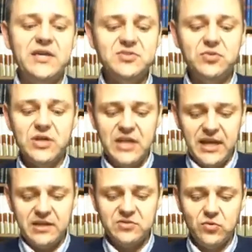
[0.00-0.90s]
to
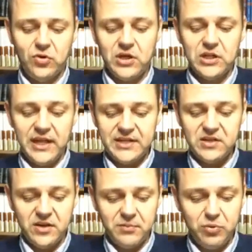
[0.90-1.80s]
connect or collect
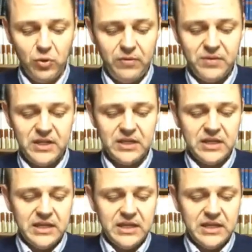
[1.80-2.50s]
unemployment